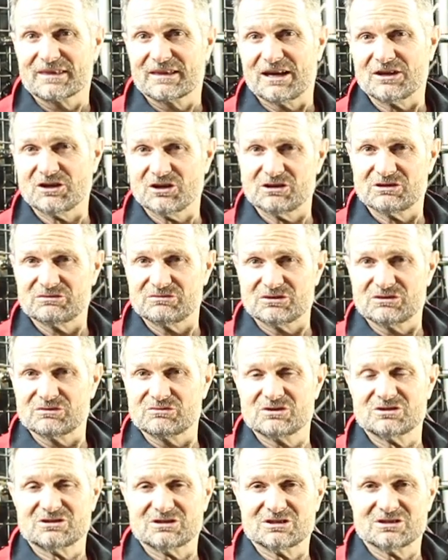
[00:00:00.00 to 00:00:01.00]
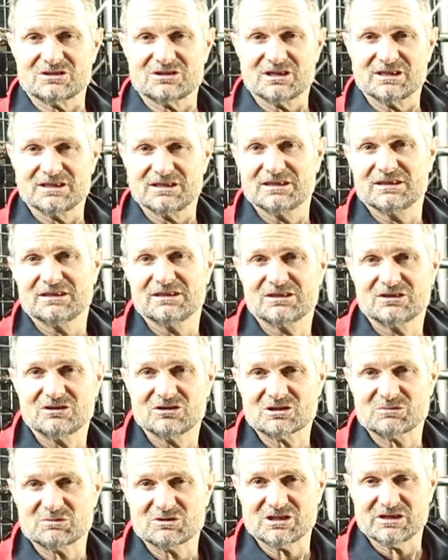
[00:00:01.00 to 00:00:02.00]
I know the Rooster Sailing
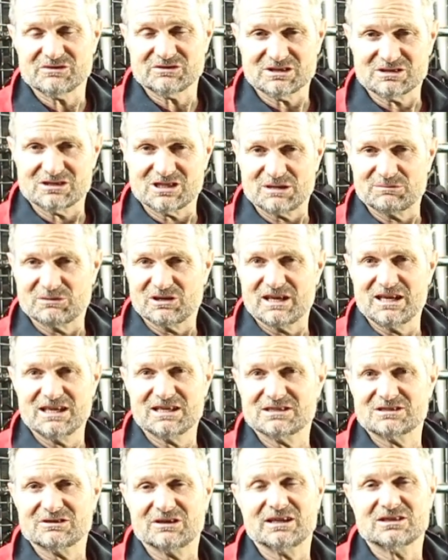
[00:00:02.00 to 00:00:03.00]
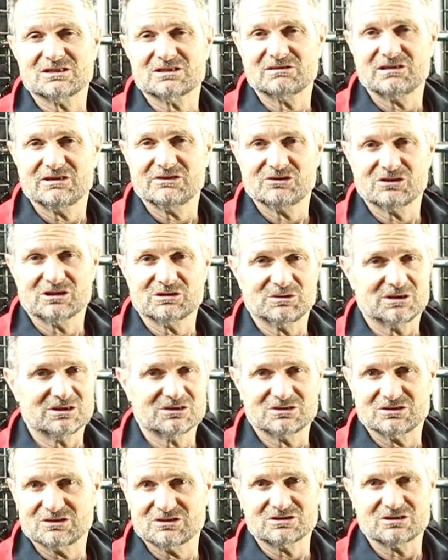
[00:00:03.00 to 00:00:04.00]
customer services team are eager to answer any of your
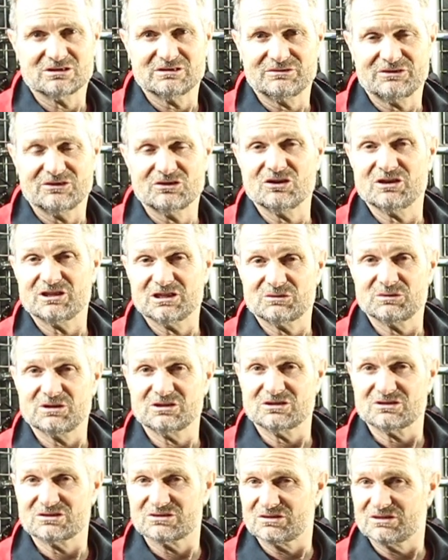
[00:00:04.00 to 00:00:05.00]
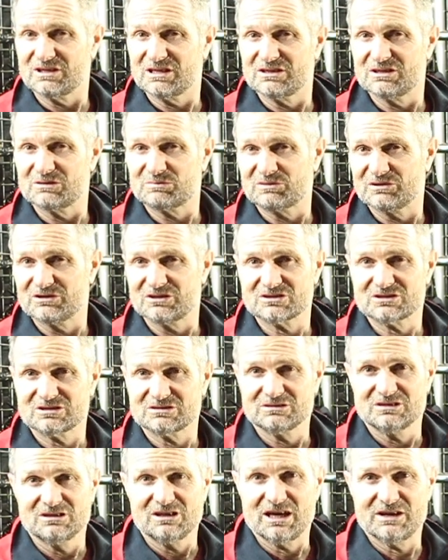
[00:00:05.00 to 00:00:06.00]
questions. So if you've got any questions on any of the
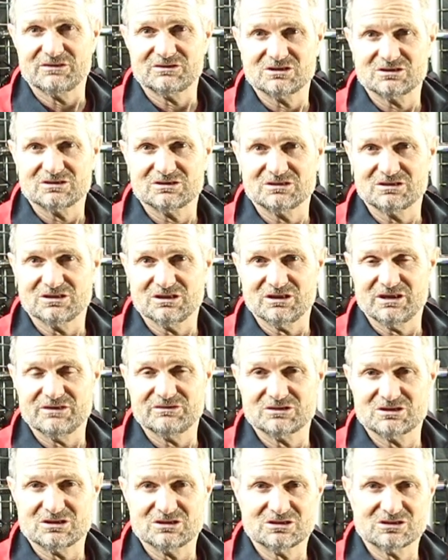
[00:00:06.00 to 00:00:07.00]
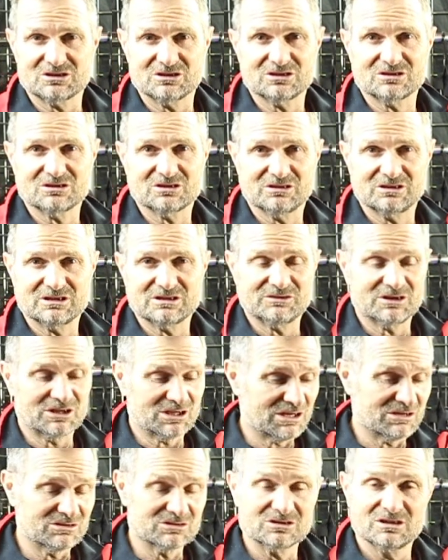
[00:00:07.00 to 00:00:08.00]
products I've discussed on these
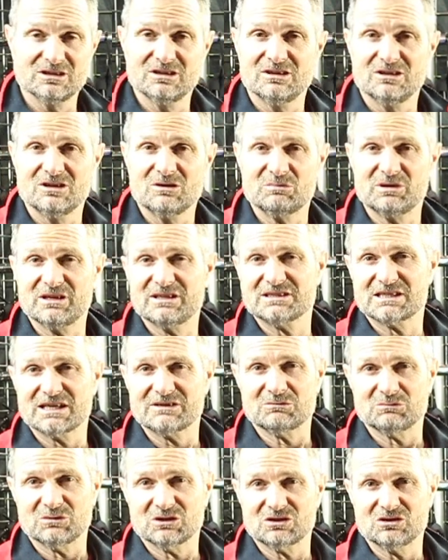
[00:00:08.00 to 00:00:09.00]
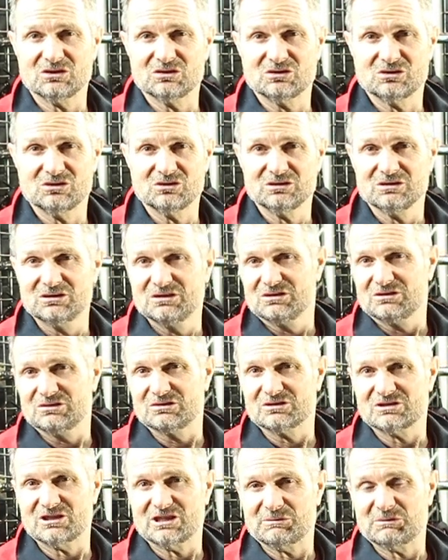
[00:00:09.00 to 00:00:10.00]
videos, please give them a call
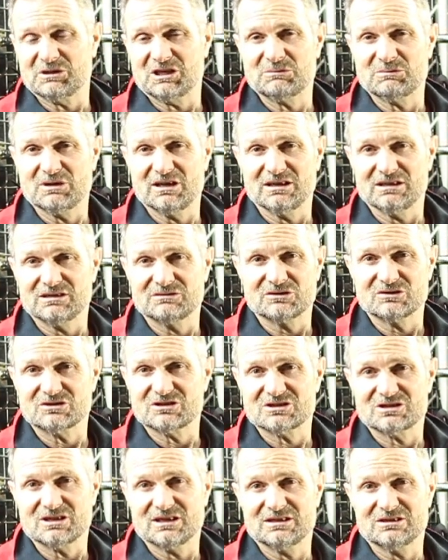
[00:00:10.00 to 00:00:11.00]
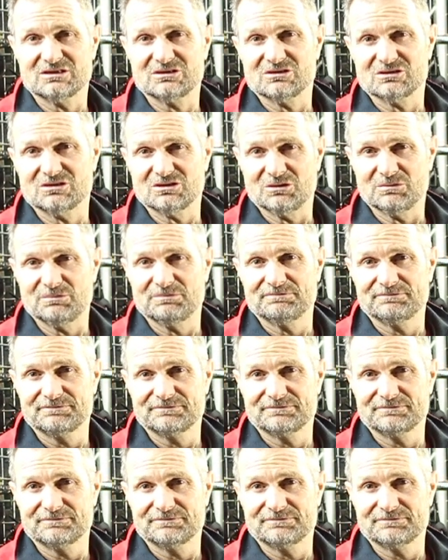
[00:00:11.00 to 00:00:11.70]
or send them an email at roostersailing.com.